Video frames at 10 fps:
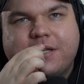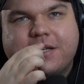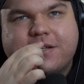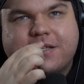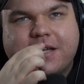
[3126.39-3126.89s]
Did
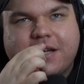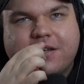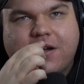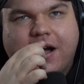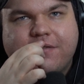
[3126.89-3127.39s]
you say that
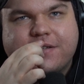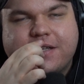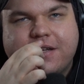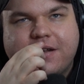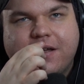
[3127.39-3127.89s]
you have
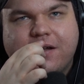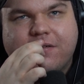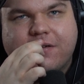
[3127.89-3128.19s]
seen it now?